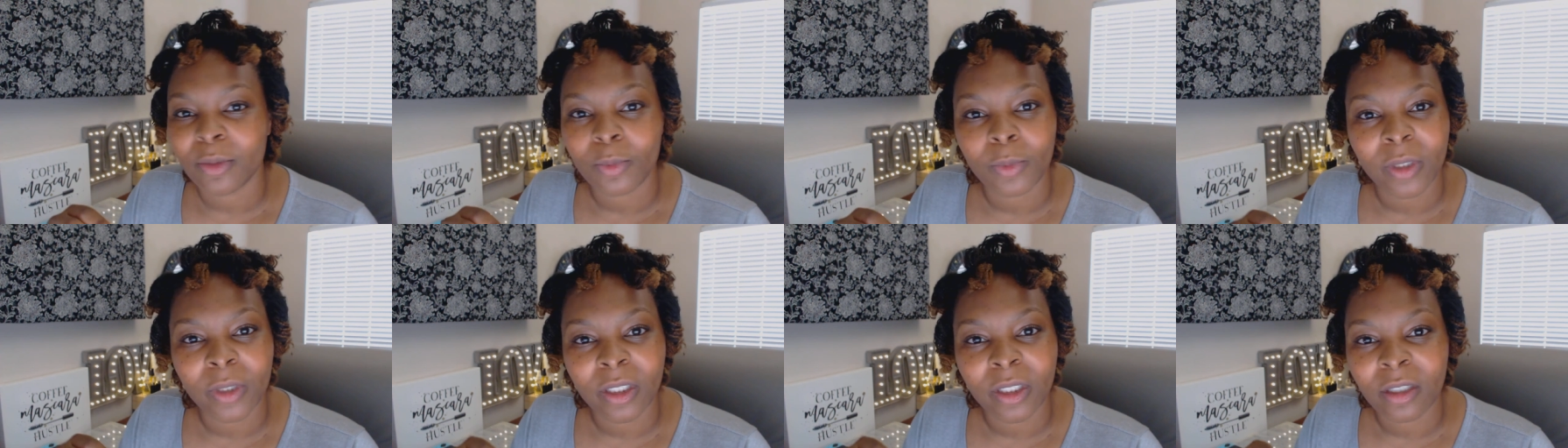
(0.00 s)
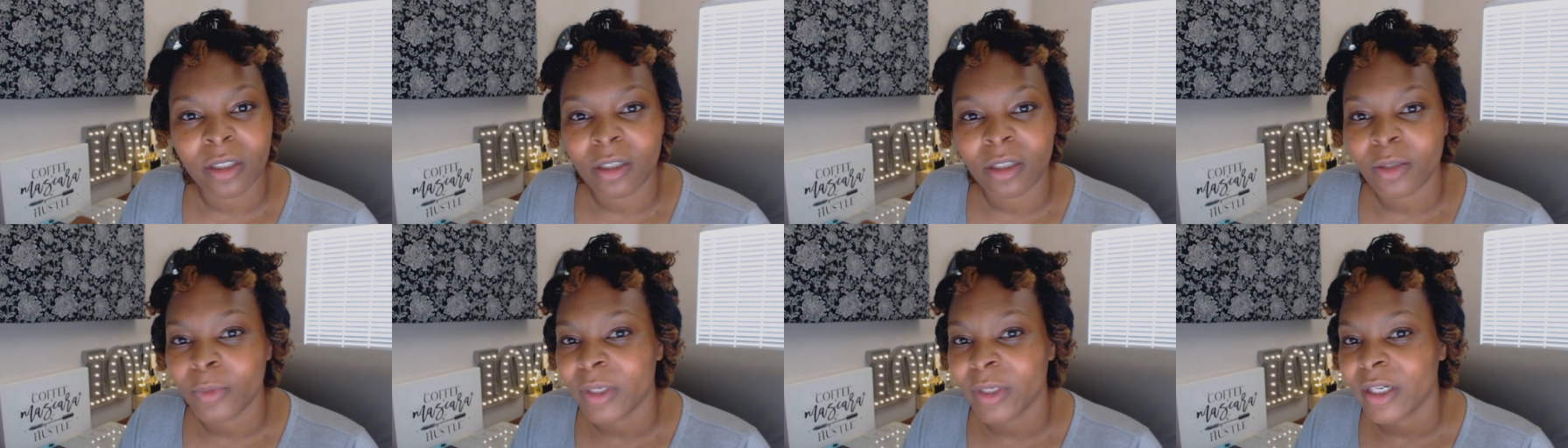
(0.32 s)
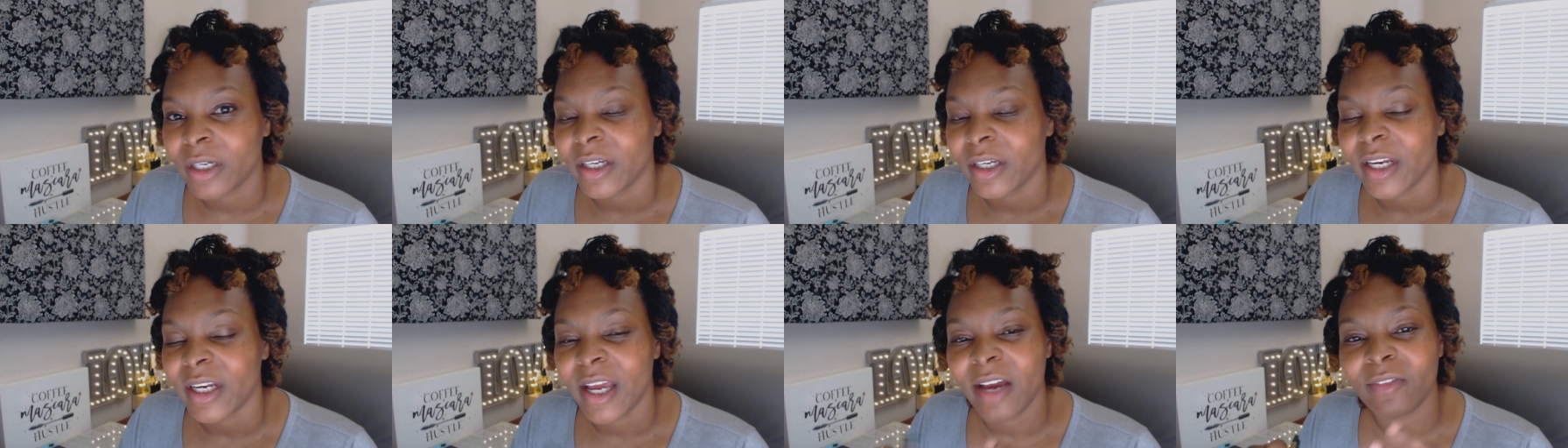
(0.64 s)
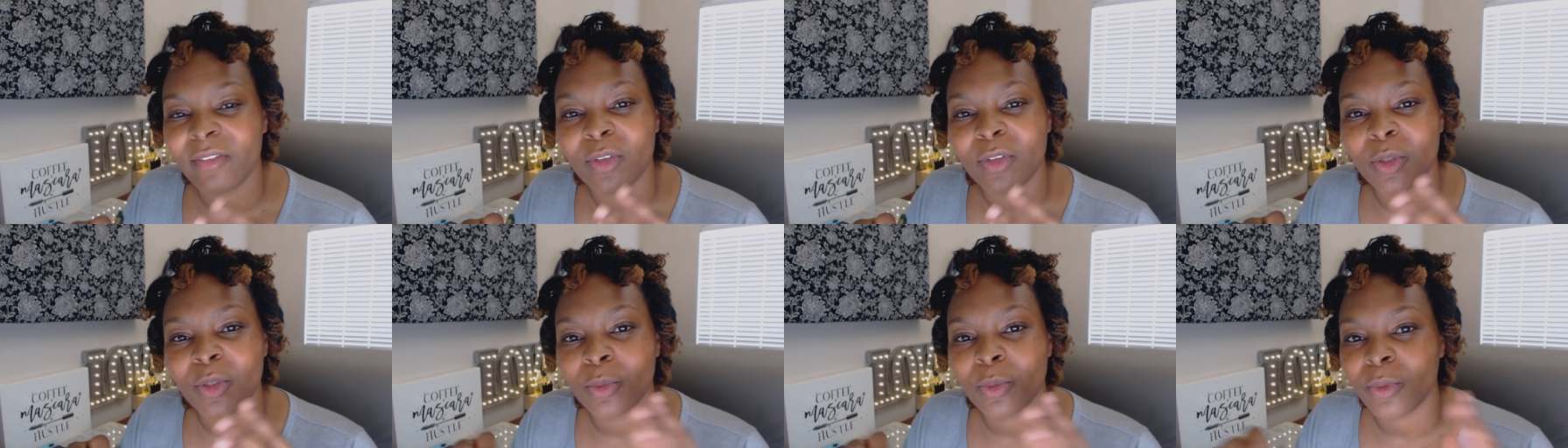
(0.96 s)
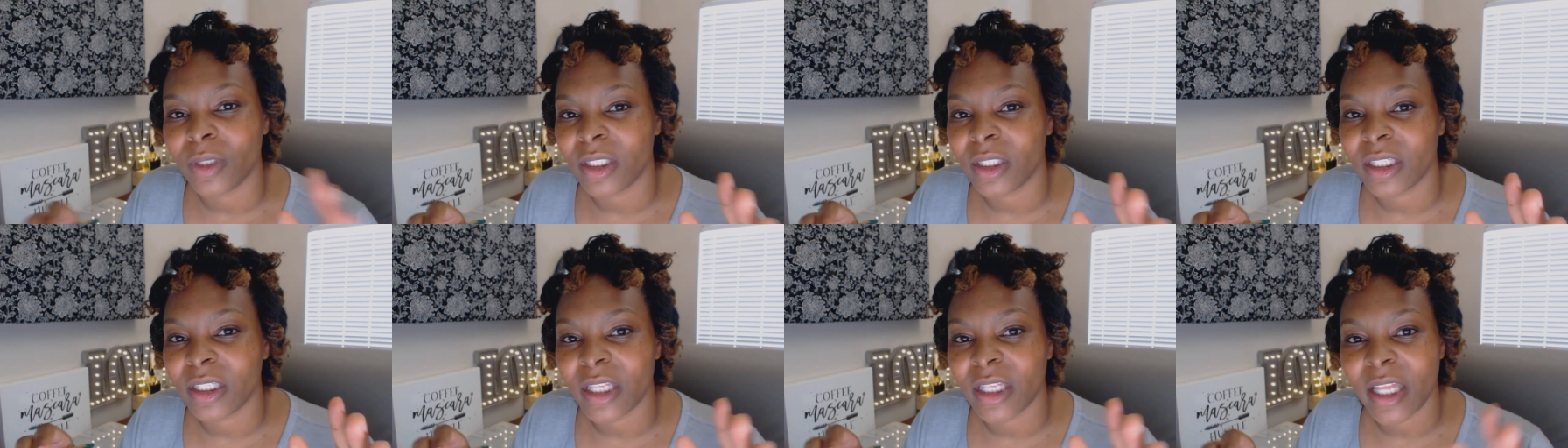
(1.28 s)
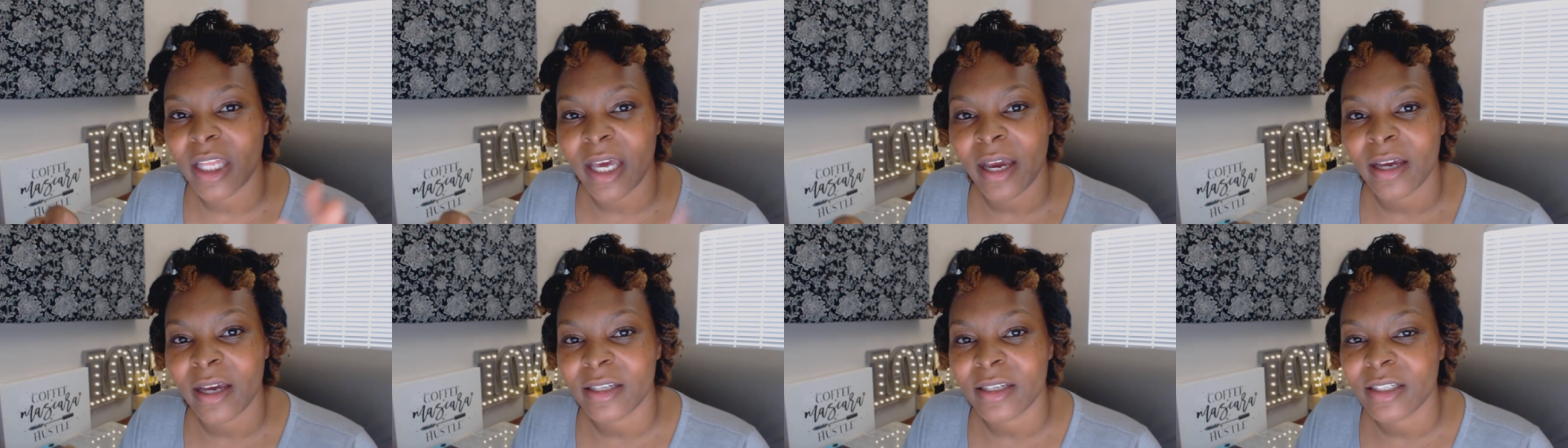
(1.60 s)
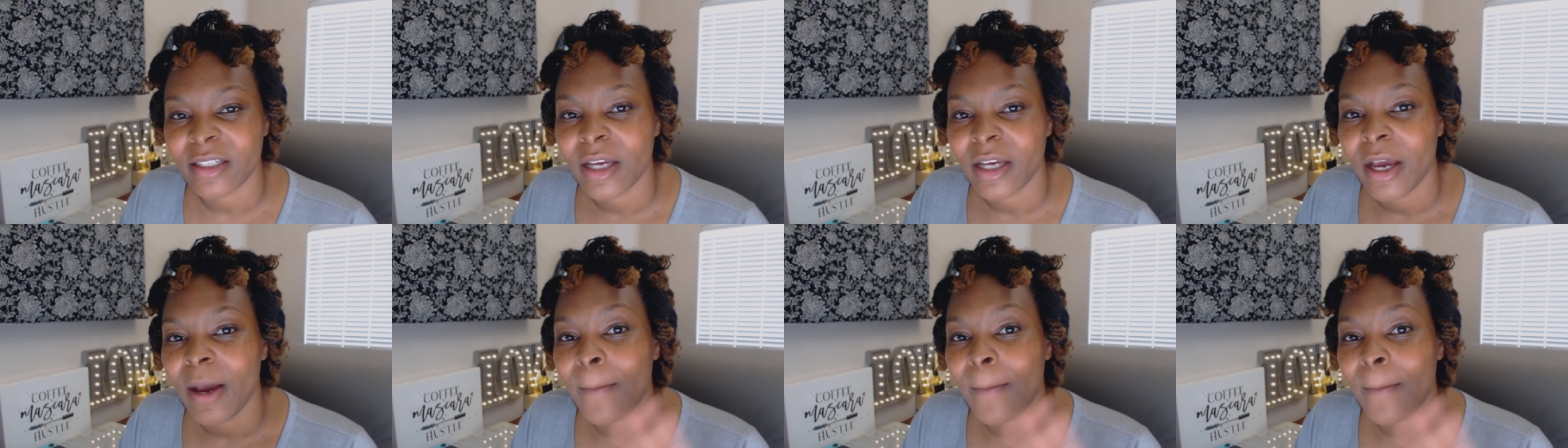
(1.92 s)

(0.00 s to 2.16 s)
the wheel. We're not going to have you do any of that.